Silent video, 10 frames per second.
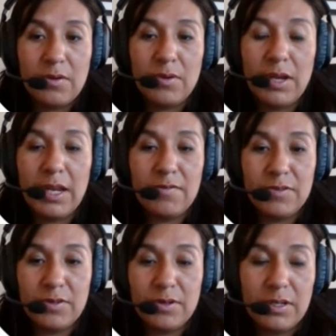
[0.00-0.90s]
right
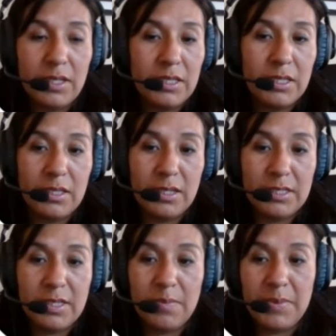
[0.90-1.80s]
after they
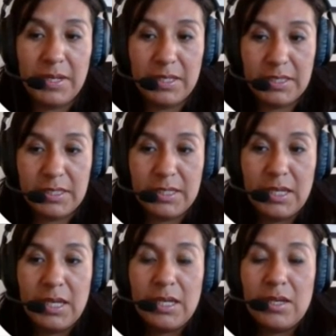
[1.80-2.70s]
submit it.
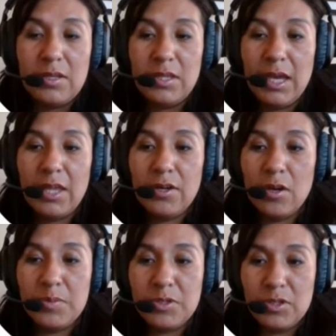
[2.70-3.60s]
The other
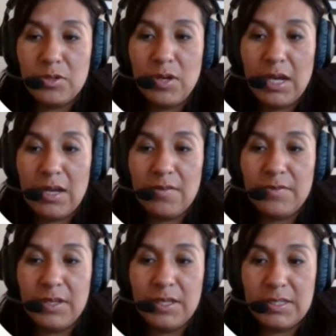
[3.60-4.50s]
option you have
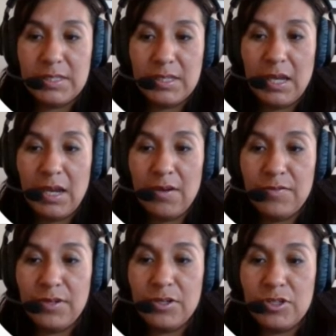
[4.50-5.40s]
is
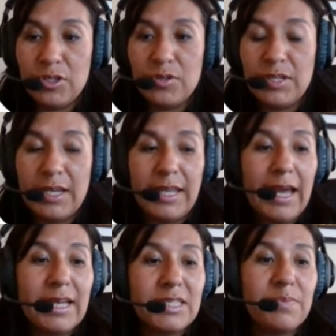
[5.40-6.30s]
after due date
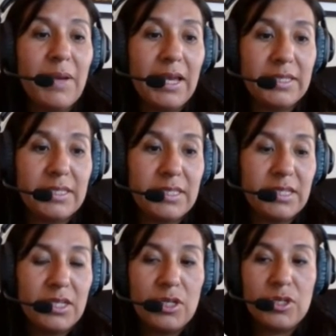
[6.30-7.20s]
has passed.
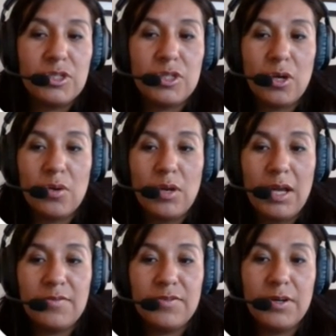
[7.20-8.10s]
So
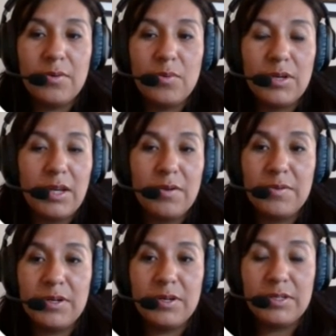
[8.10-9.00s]
after
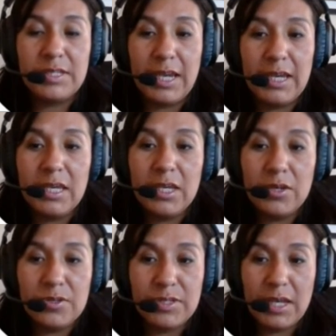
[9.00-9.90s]
whatever day
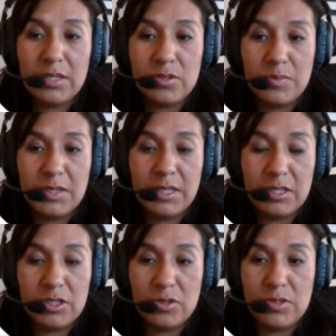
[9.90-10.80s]
you set to be the
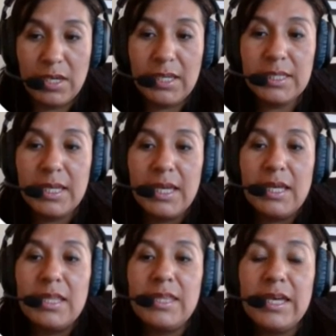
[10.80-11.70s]
due date,
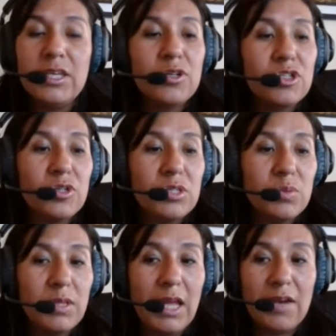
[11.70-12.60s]
then your students
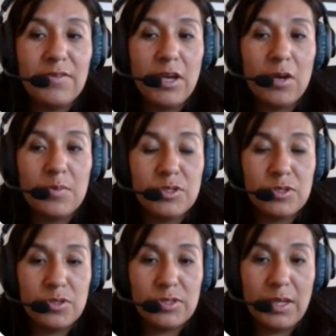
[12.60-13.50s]
will have the option
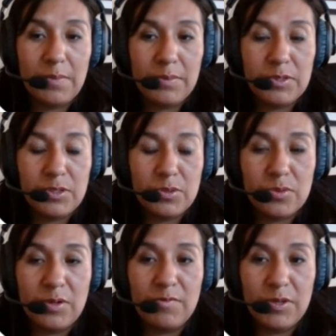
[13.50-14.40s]
to
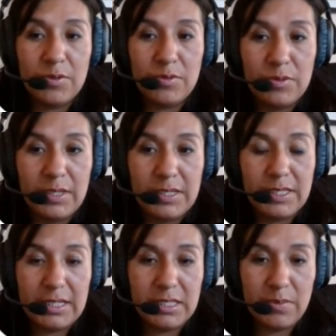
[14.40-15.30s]
review this
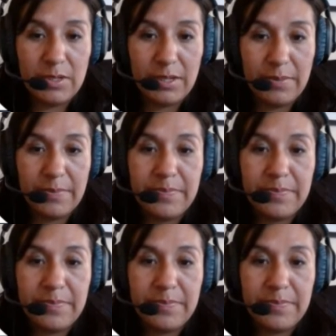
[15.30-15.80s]
activity.